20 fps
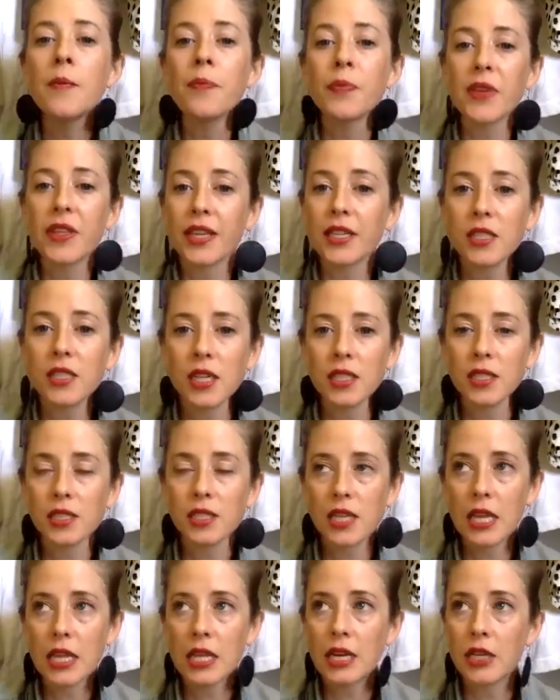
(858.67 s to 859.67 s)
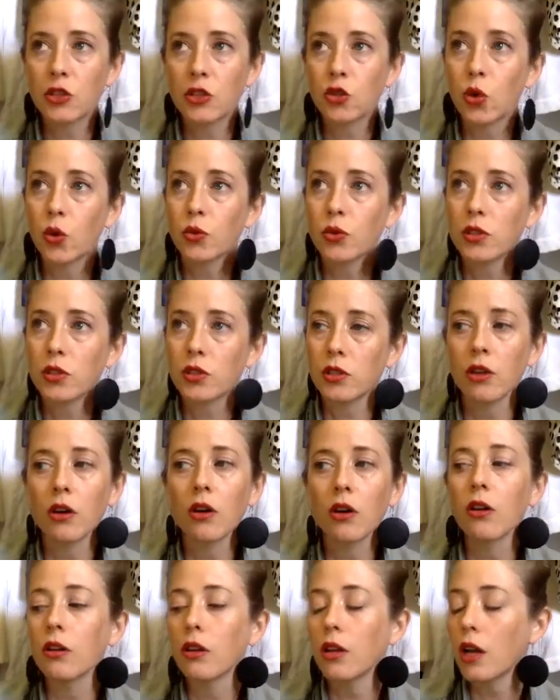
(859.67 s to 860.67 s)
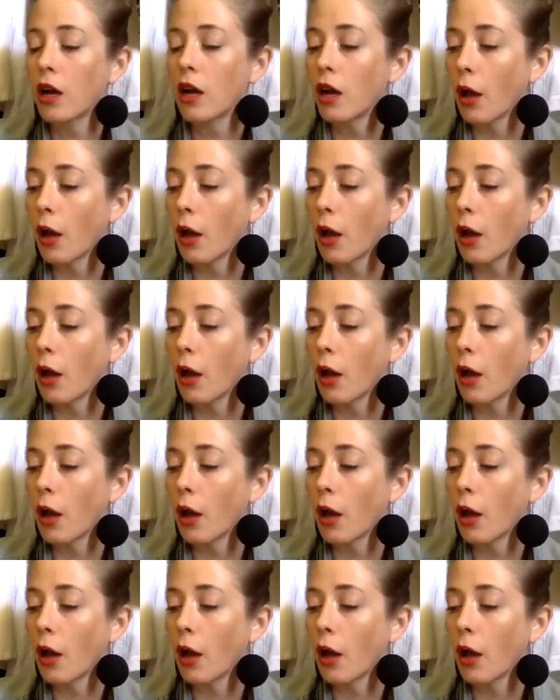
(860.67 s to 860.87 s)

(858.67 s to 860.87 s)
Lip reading: And that's not to say that I don't still